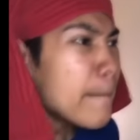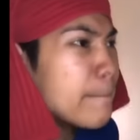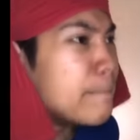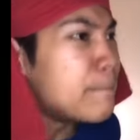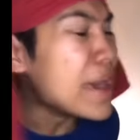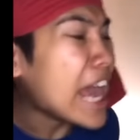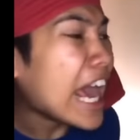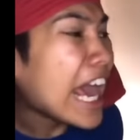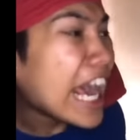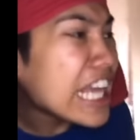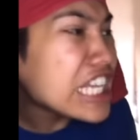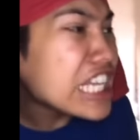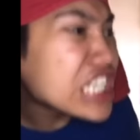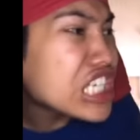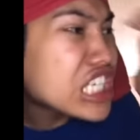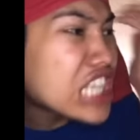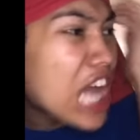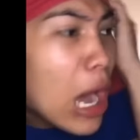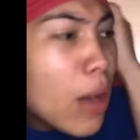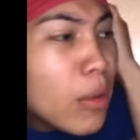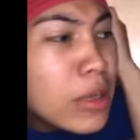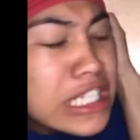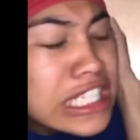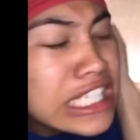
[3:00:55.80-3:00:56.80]
Bitch, that
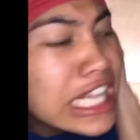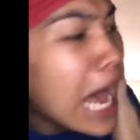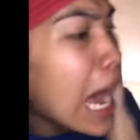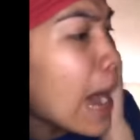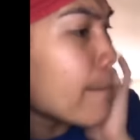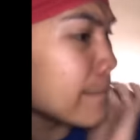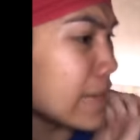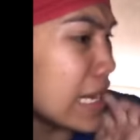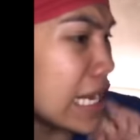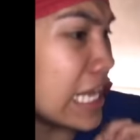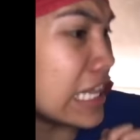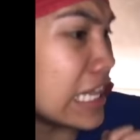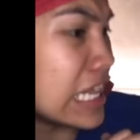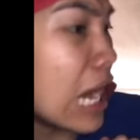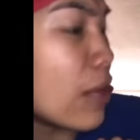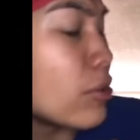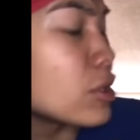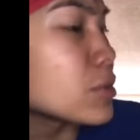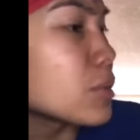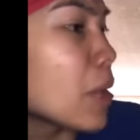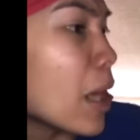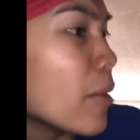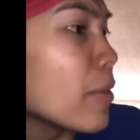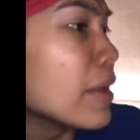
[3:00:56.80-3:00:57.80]
was not me. That was
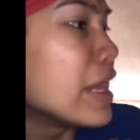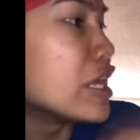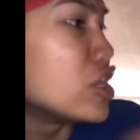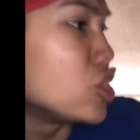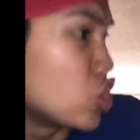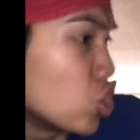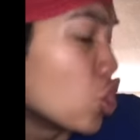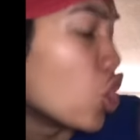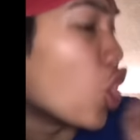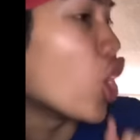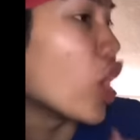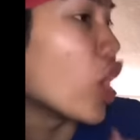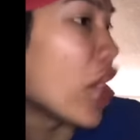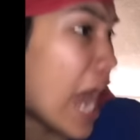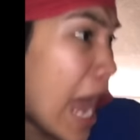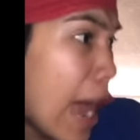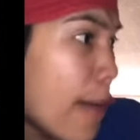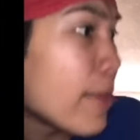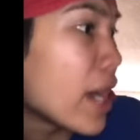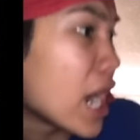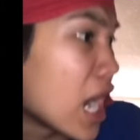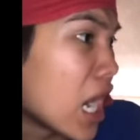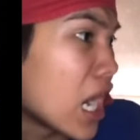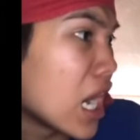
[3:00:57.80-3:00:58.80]
probably you or
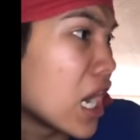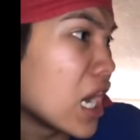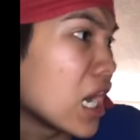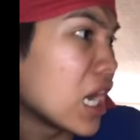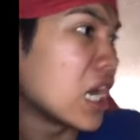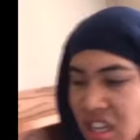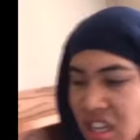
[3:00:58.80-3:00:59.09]
Emma.